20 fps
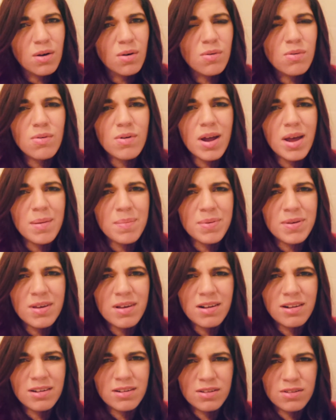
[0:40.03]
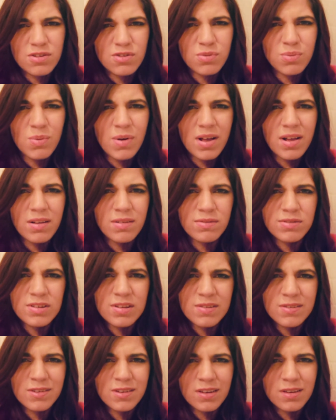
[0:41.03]
A ripe young twelve
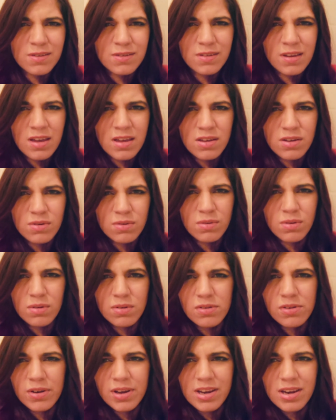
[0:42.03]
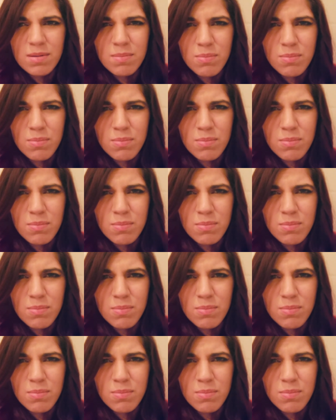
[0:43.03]
to sixteen year old looking